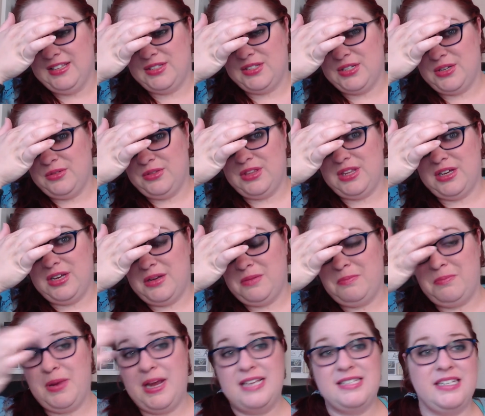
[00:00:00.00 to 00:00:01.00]
So
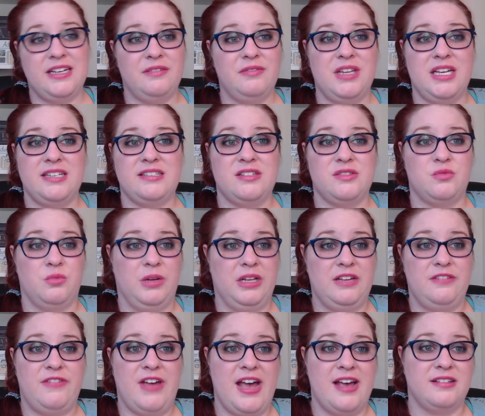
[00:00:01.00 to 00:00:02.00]
the pacing of these is
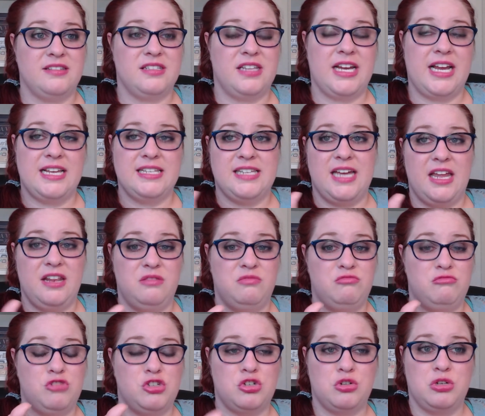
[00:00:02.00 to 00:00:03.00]
really fast. Like I said,
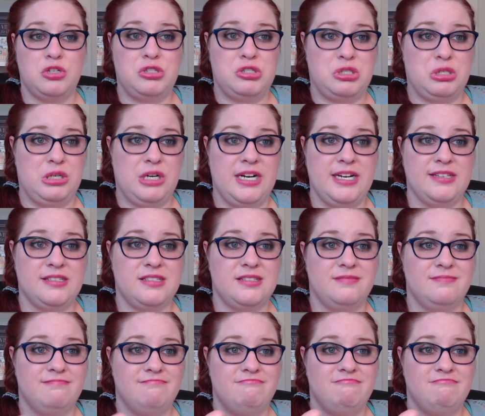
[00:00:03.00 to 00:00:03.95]
short stories.